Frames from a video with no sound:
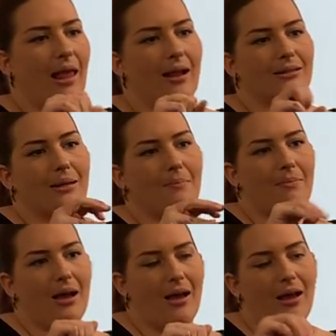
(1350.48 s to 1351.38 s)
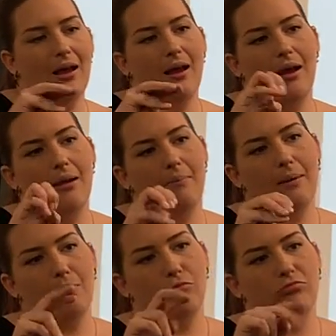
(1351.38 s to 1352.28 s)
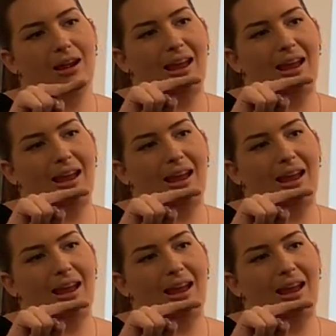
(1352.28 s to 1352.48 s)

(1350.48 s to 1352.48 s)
And then the story continues.